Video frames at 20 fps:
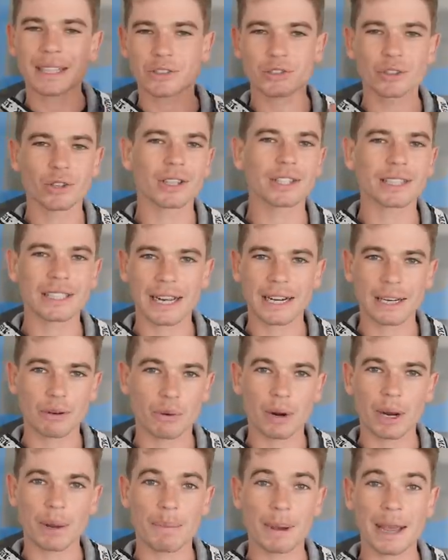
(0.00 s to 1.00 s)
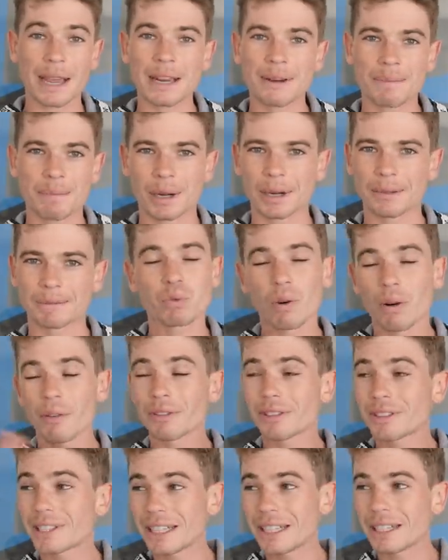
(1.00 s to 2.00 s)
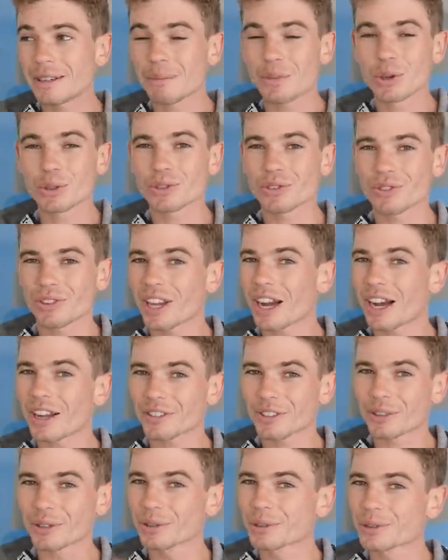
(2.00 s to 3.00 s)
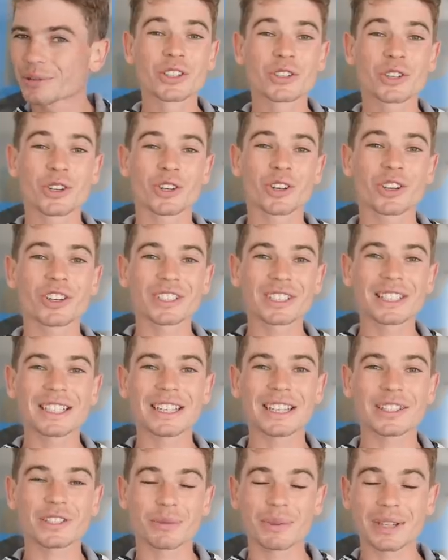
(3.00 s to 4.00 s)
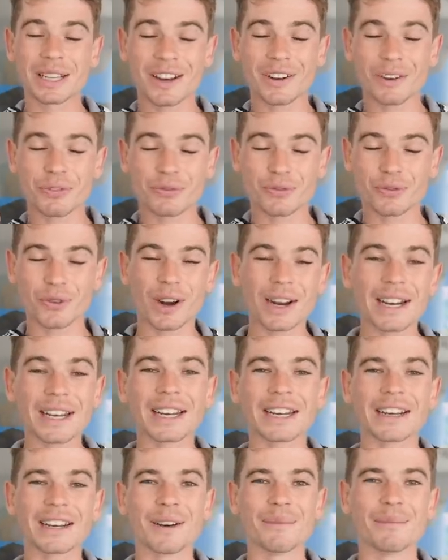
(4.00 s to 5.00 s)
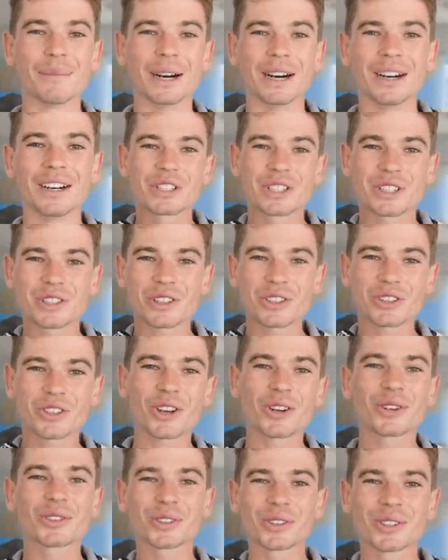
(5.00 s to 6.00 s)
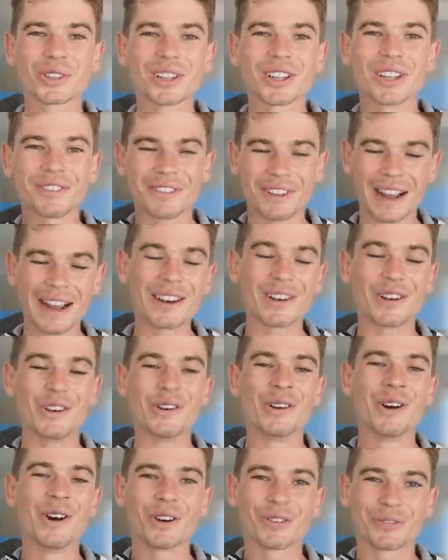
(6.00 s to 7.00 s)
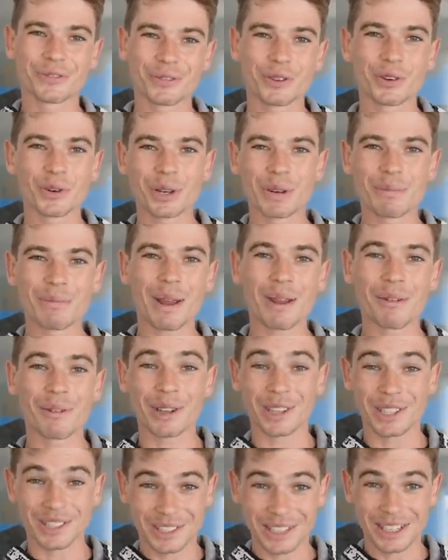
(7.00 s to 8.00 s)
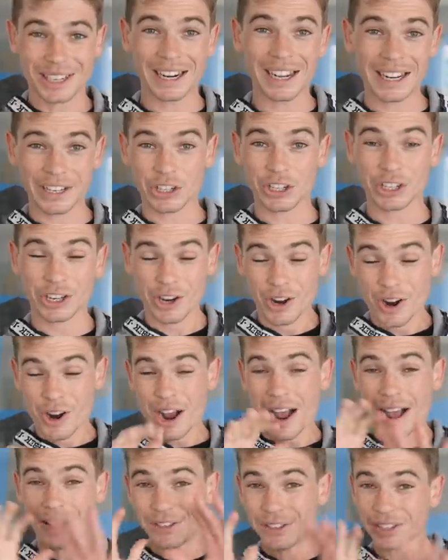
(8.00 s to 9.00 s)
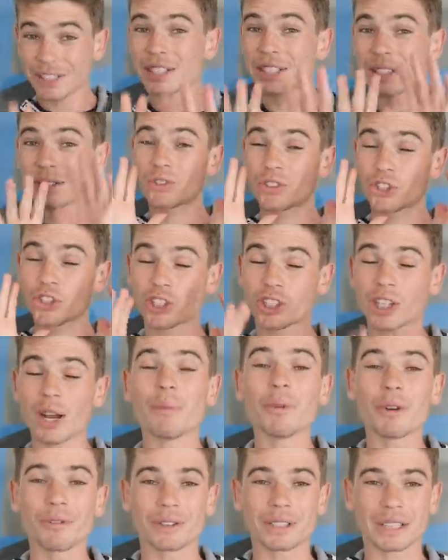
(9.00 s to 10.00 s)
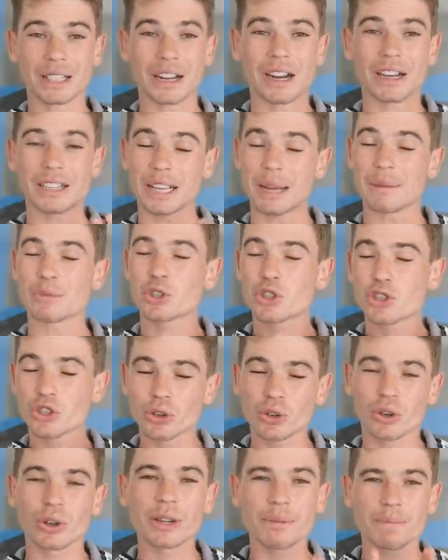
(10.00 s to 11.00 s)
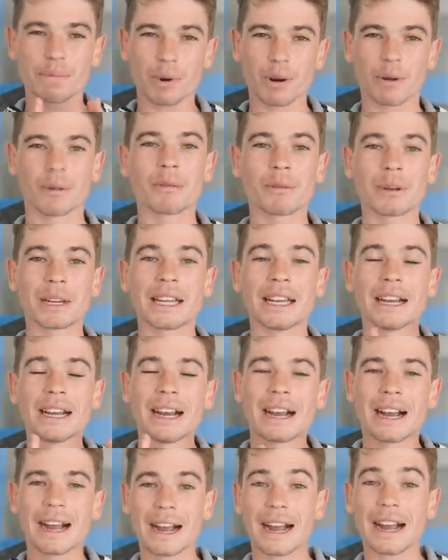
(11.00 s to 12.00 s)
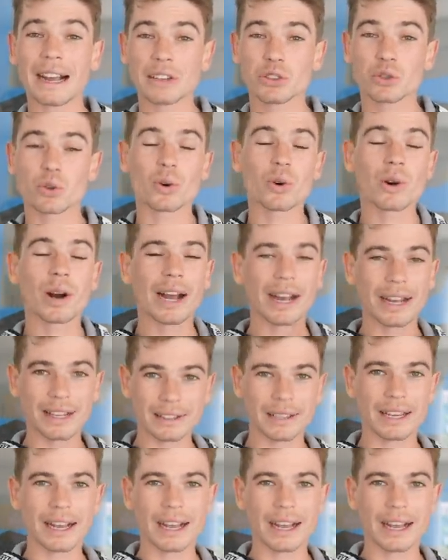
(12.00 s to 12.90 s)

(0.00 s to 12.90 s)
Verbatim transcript: that's not exactly what he paid, but it's what we've seen in most of the articles. So you're gonna see next to me a frightening number, which is the total value of Floyd Mayweather's collection. And this is some of his cards. I'm sure he probably has or has